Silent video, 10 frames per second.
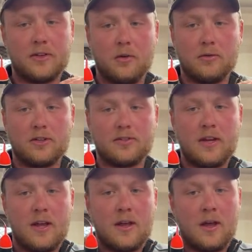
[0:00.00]
You know, just
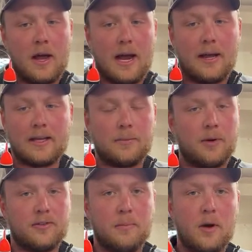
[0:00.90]
I like to
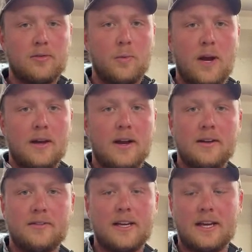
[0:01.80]
put as much weight
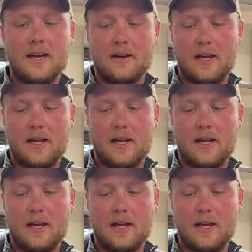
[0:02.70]
on as I can,